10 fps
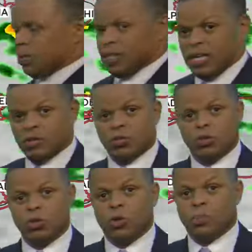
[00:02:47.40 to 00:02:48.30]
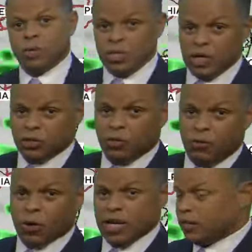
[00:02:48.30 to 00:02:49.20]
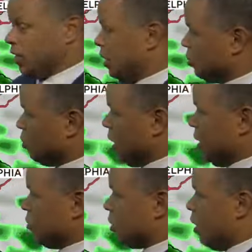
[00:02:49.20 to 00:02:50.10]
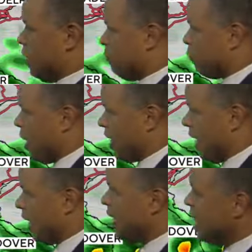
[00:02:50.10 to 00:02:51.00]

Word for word: to the eastern shore, potential for isolated tornadoes on Friday.